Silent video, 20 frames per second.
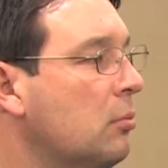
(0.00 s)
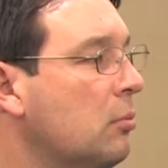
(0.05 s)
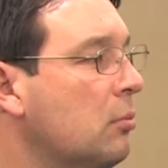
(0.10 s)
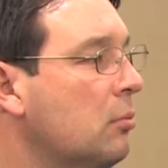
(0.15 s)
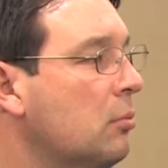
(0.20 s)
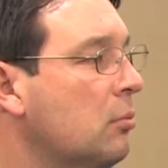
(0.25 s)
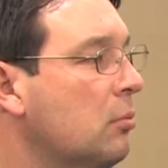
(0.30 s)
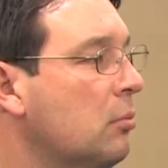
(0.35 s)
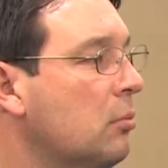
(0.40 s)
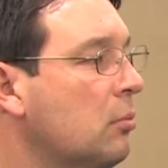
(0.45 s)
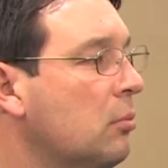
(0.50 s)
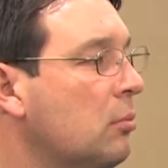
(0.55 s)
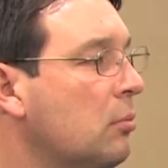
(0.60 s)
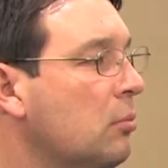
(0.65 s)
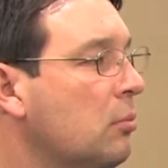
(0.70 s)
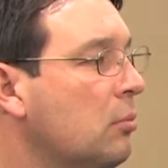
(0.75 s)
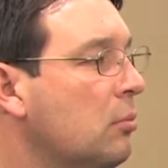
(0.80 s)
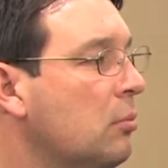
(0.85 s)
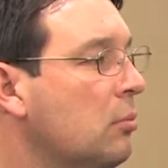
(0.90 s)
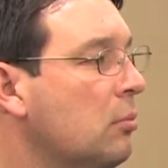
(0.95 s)

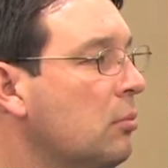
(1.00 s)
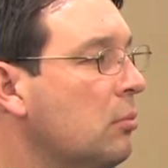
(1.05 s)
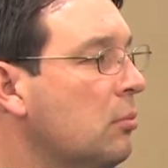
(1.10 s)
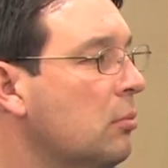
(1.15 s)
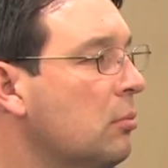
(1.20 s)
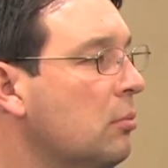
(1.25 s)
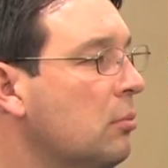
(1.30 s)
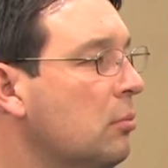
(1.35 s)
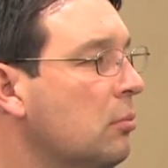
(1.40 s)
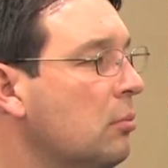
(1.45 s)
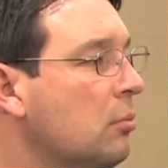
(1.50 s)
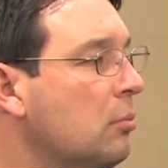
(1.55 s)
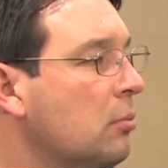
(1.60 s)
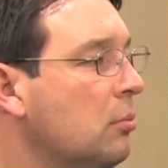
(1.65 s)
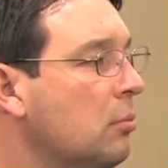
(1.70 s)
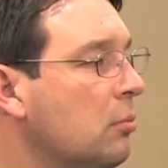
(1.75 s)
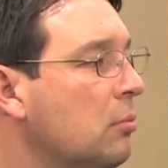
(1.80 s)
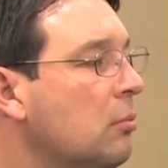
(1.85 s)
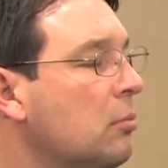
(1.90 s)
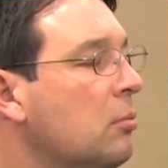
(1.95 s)

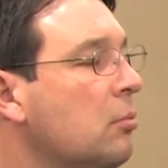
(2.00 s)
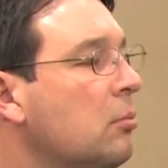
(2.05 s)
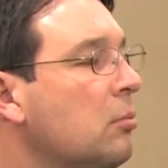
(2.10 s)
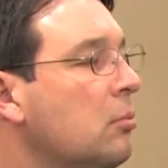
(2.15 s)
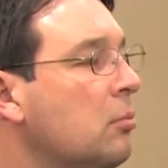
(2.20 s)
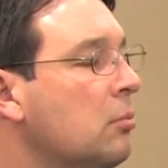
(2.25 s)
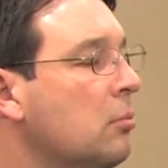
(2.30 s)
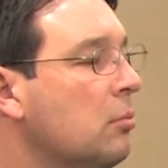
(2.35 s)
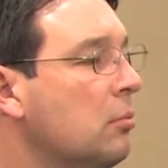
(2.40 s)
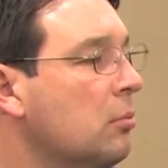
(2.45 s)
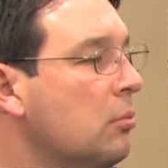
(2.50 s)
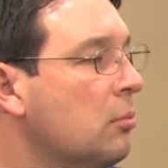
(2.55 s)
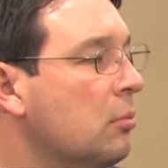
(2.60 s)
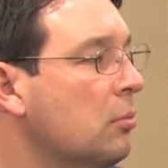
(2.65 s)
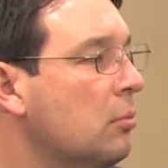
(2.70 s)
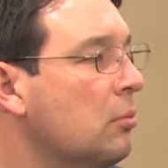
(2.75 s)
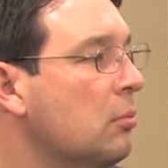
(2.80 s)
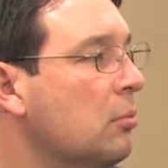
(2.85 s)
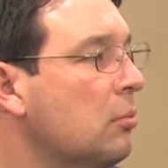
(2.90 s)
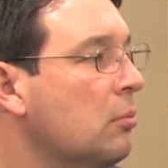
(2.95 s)

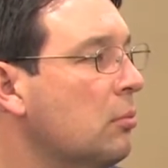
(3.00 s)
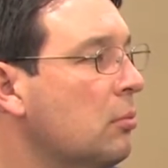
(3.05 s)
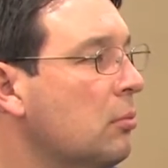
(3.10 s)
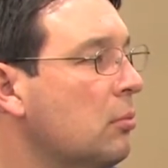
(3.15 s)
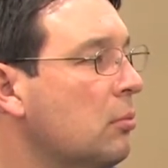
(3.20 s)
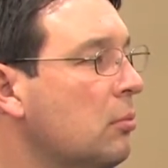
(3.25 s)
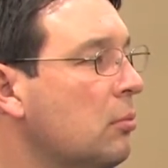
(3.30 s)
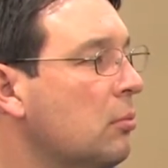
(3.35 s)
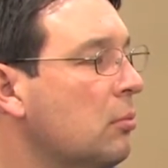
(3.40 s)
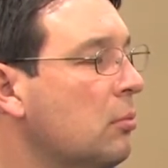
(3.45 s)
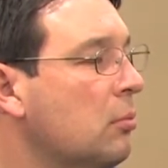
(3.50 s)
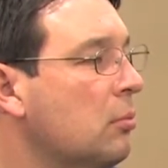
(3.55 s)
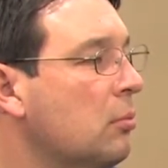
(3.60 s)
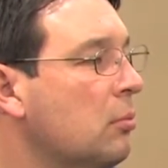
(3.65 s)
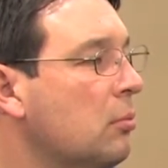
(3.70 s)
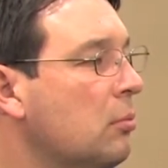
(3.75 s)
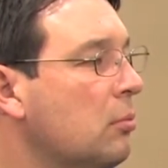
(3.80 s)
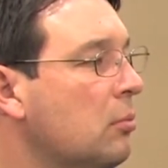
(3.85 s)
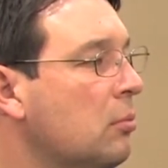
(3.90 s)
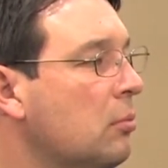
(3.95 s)

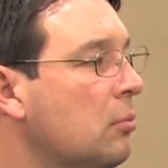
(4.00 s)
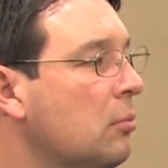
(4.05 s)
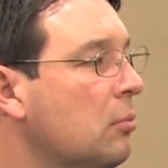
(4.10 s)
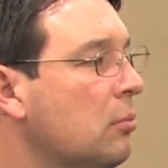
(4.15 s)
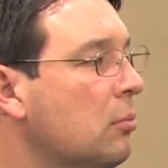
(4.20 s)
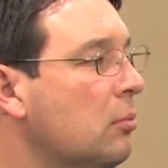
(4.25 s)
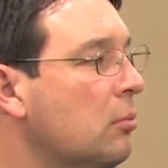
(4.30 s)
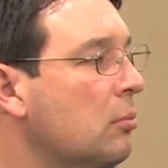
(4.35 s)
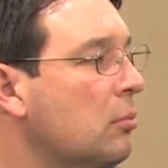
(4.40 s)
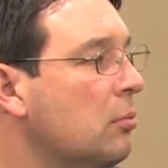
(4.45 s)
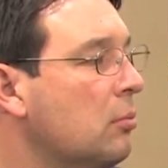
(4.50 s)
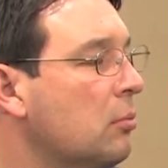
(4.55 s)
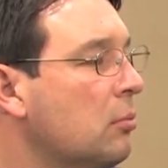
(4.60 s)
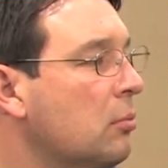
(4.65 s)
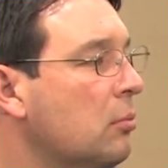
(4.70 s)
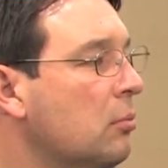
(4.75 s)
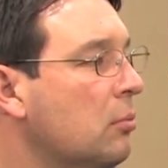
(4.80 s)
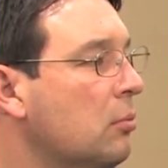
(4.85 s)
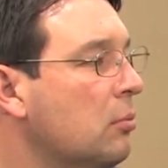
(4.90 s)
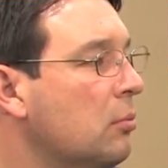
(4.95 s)

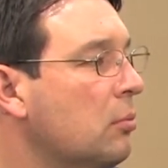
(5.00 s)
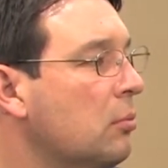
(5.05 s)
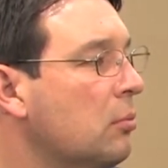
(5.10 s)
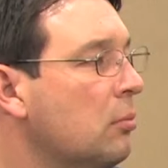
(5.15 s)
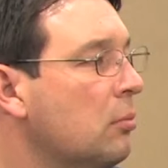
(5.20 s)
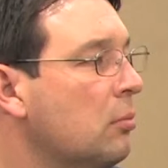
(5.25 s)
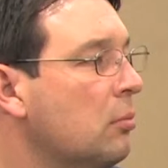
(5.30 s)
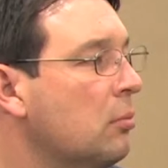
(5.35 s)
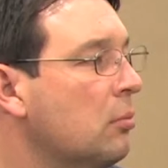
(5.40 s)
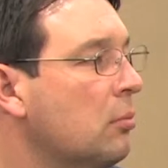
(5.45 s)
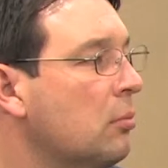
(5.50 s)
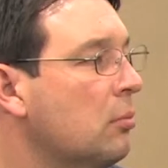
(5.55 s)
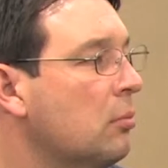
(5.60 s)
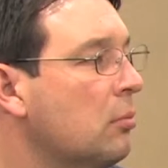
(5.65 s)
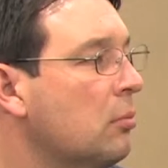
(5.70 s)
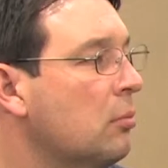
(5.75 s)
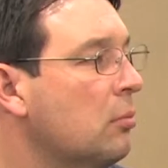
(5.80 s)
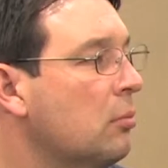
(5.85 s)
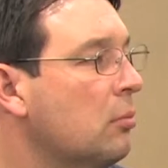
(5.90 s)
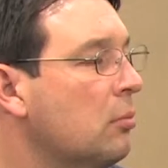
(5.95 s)

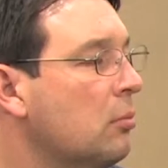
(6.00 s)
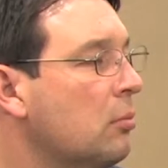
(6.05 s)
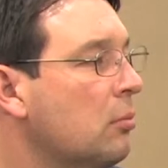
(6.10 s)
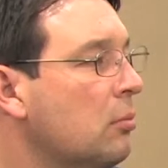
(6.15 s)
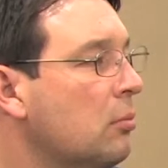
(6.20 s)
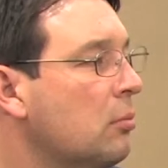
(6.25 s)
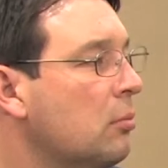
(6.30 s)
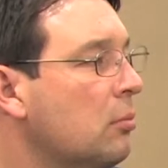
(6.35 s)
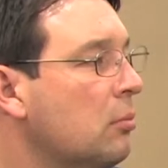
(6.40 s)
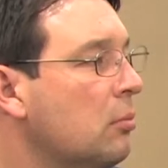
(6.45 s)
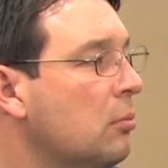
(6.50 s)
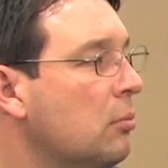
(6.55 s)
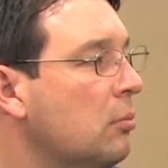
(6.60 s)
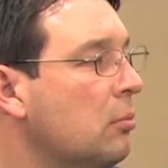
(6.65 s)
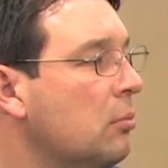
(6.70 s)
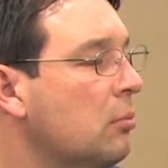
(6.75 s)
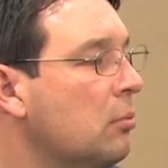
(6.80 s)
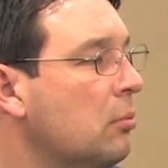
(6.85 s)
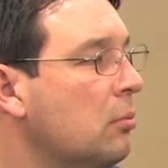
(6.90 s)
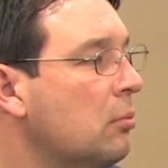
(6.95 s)

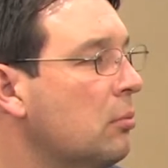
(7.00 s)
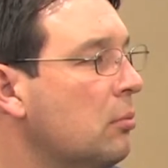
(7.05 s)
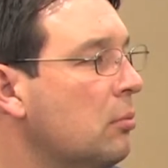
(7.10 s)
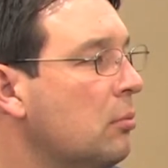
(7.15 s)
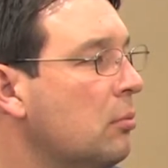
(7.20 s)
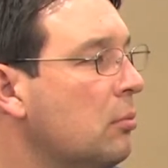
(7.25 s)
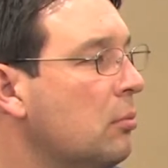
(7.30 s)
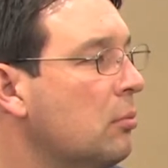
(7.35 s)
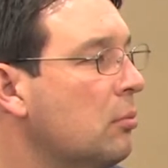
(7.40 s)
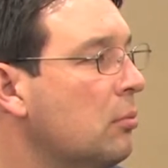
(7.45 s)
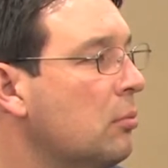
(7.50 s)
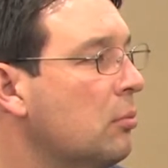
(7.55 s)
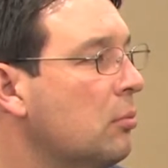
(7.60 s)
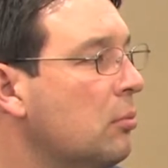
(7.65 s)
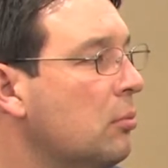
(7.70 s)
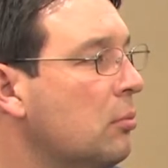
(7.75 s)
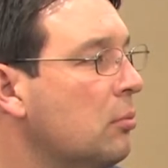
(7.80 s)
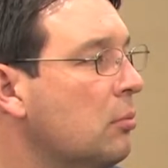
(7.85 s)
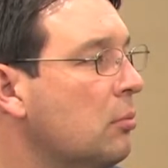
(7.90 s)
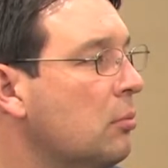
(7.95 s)
No words are spoken by the person on screen.